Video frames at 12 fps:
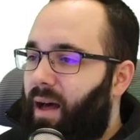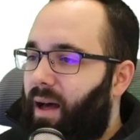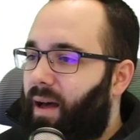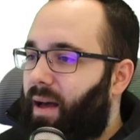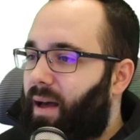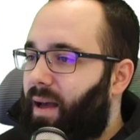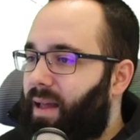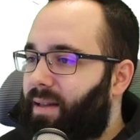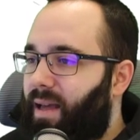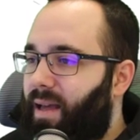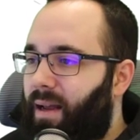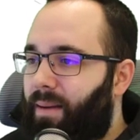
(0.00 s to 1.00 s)
uh, and
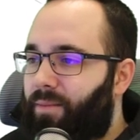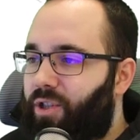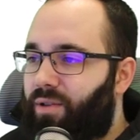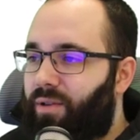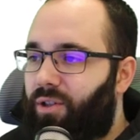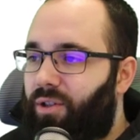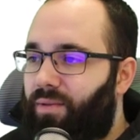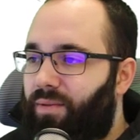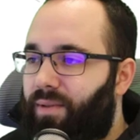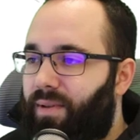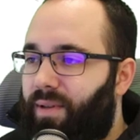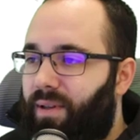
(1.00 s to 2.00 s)
then I'm just going to
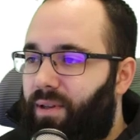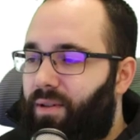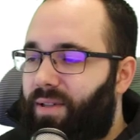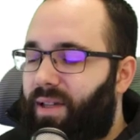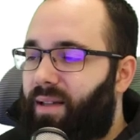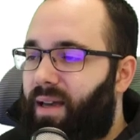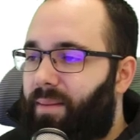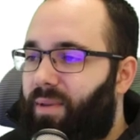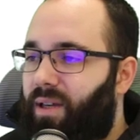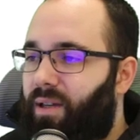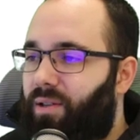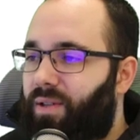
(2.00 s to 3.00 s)
use the tab
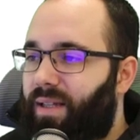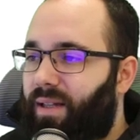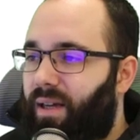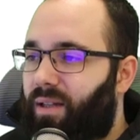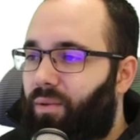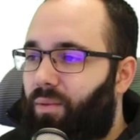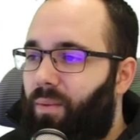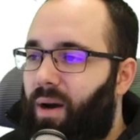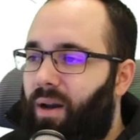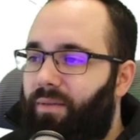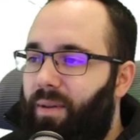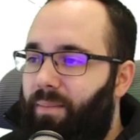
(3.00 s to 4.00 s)
key to select
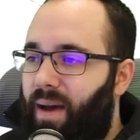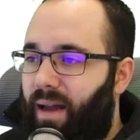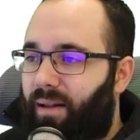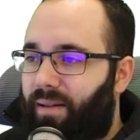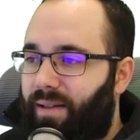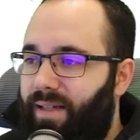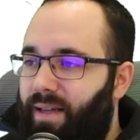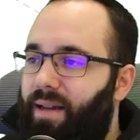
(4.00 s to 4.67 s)
one of the panels.